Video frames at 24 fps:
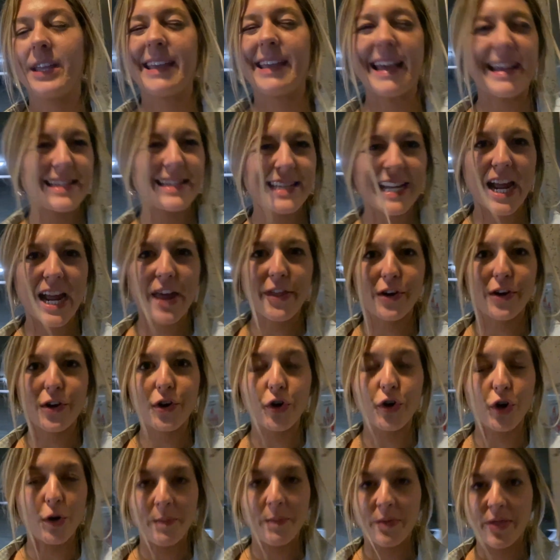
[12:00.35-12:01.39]
get together
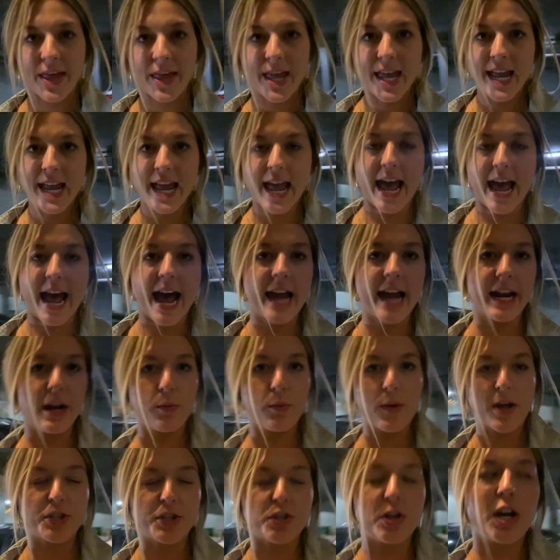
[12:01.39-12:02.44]
group thing at a
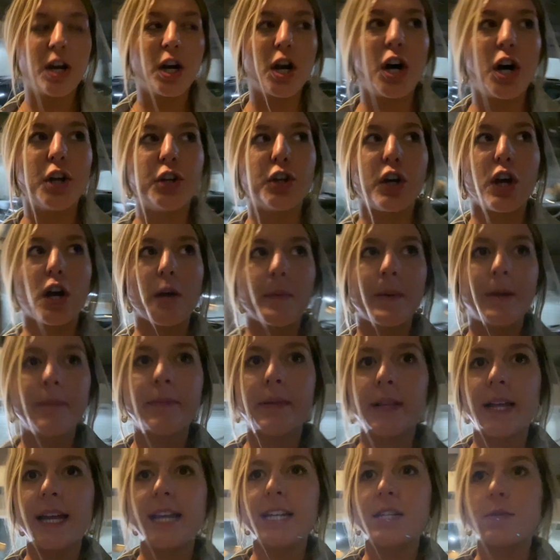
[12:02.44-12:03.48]
restaurant called Urban
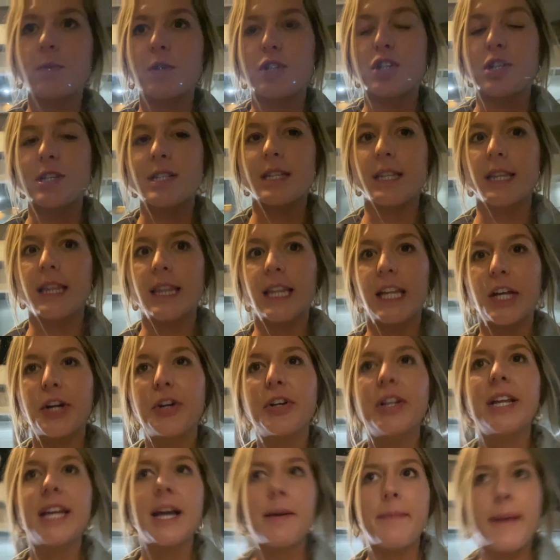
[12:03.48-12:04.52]
Plates, which is
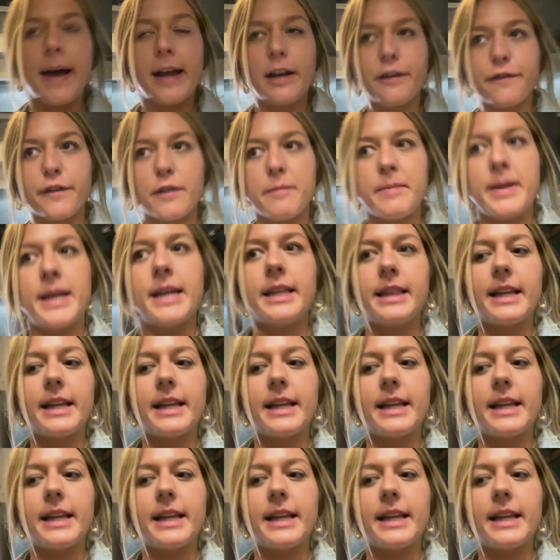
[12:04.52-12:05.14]
literally a mile from me,